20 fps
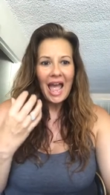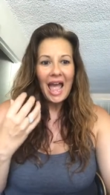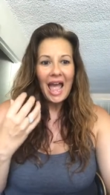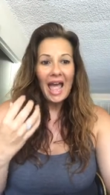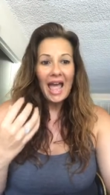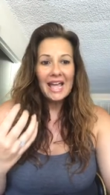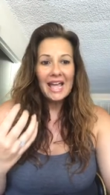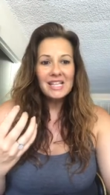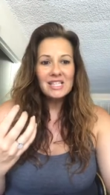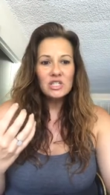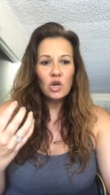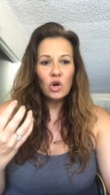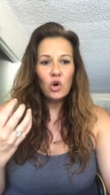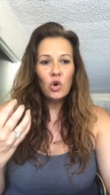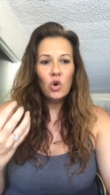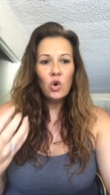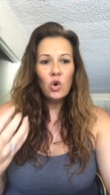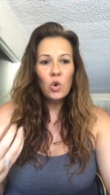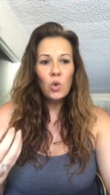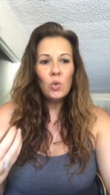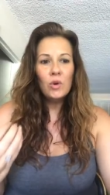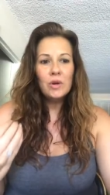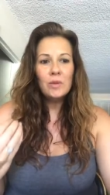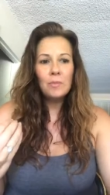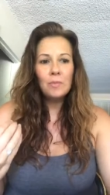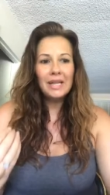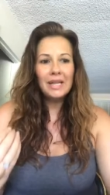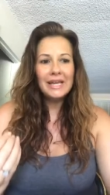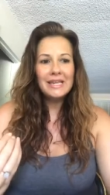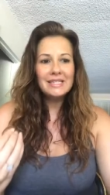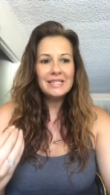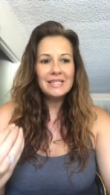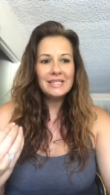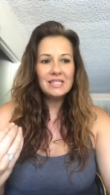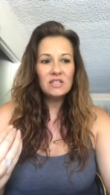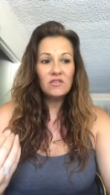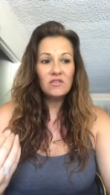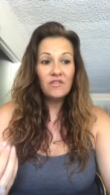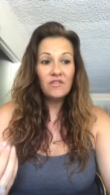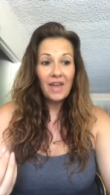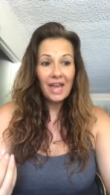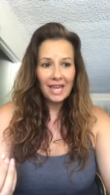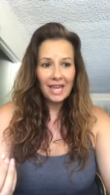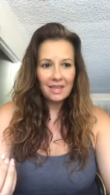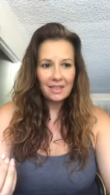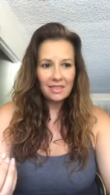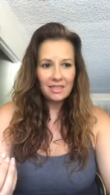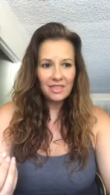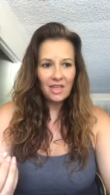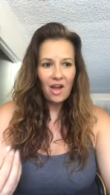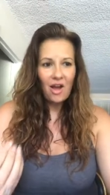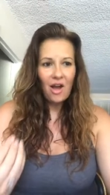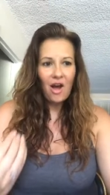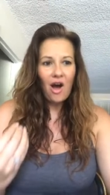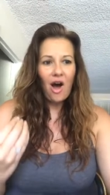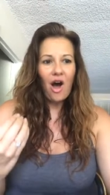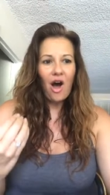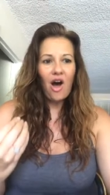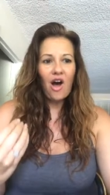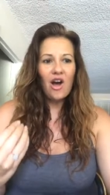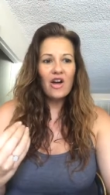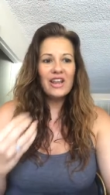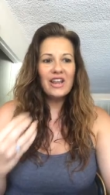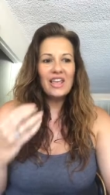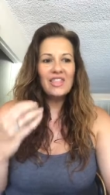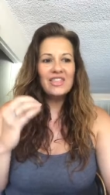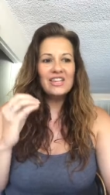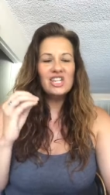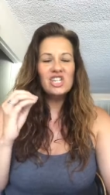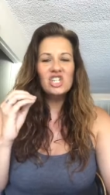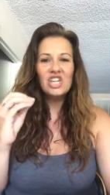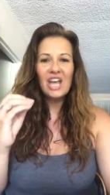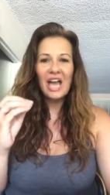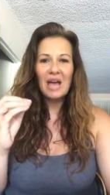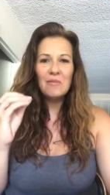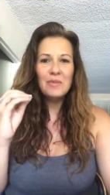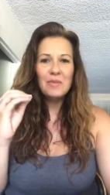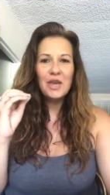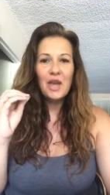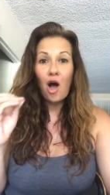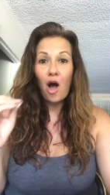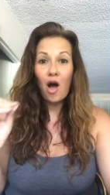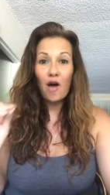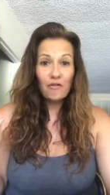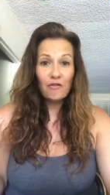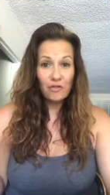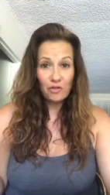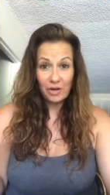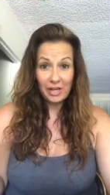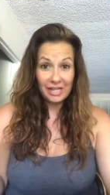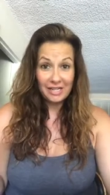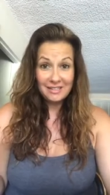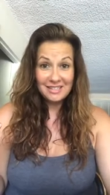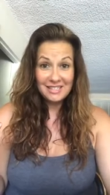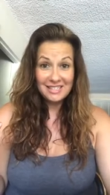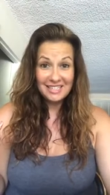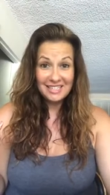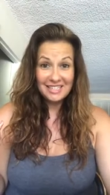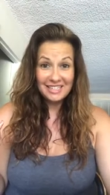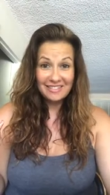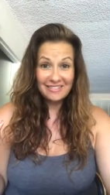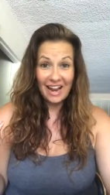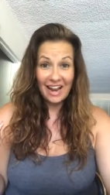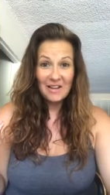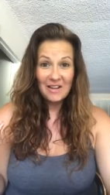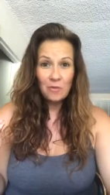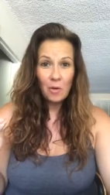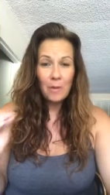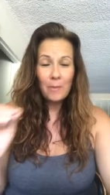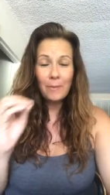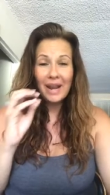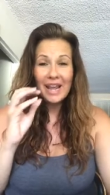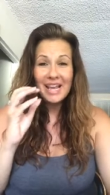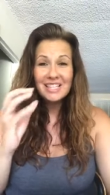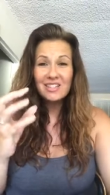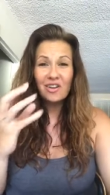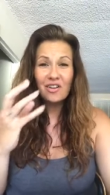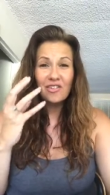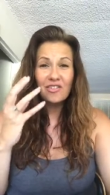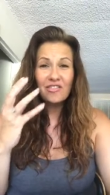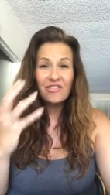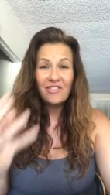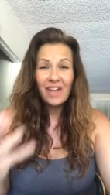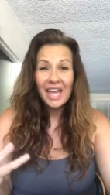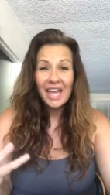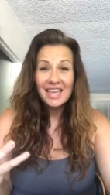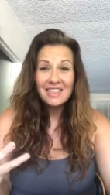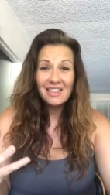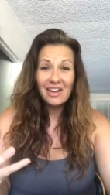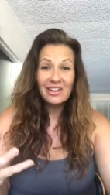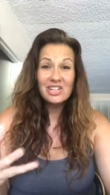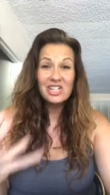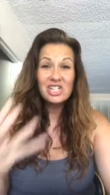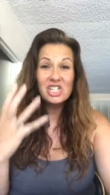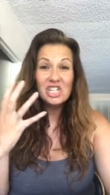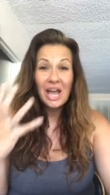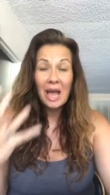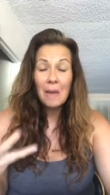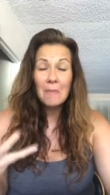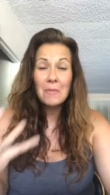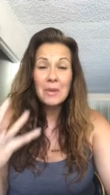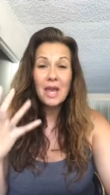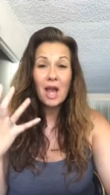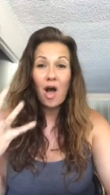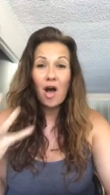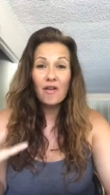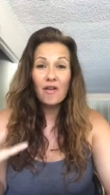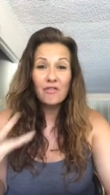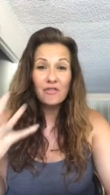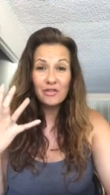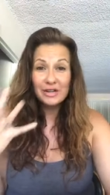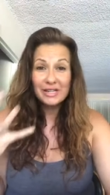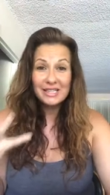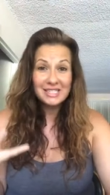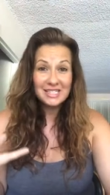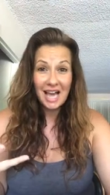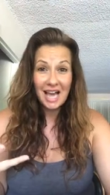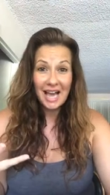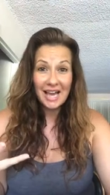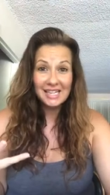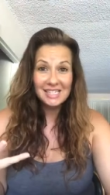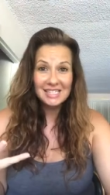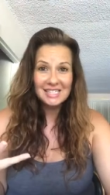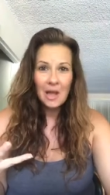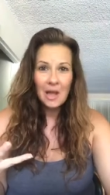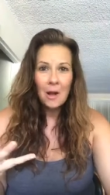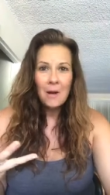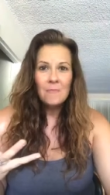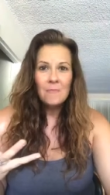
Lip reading: And who would place his faith on the shabby offerings, right? We place our faith on shabby offerings, guys.